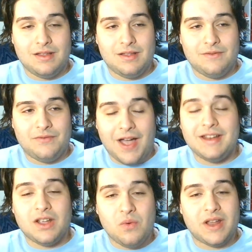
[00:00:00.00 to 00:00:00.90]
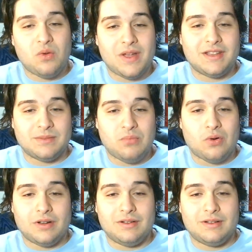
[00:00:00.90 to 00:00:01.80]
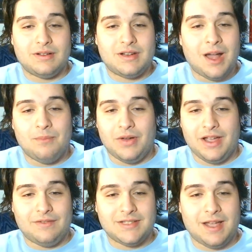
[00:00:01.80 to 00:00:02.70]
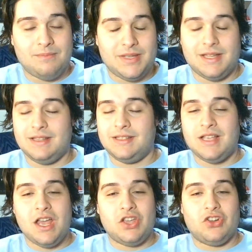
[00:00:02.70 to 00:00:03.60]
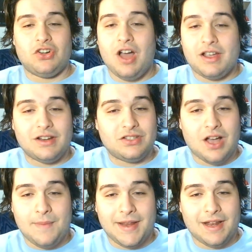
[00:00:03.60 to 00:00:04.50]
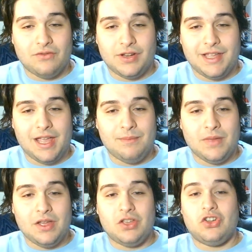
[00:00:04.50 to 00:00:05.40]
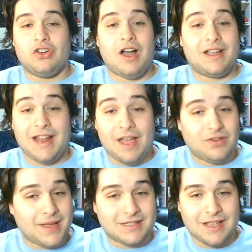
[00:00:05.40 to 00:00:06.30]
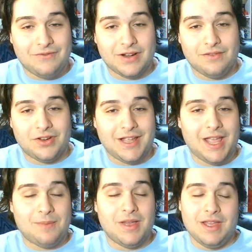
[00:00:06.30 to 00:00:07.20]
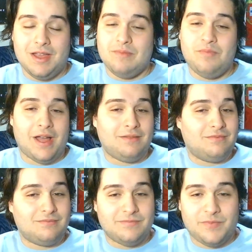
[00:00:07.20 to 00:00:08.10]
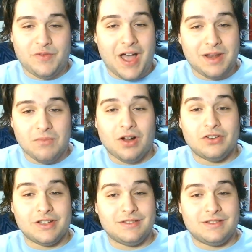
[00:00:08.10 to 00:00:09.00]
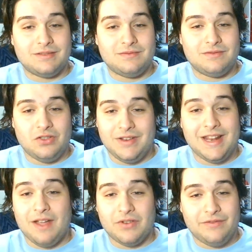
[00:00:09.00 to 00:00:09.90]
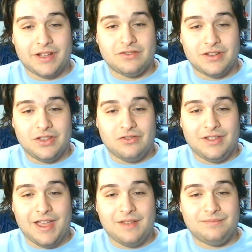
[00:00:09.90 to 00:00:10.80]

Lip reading: finding a way to win is important come playoff time, because you're not going to dominate every game. You're not going to have your best effort every game, but fine margins. You need every victory you can get.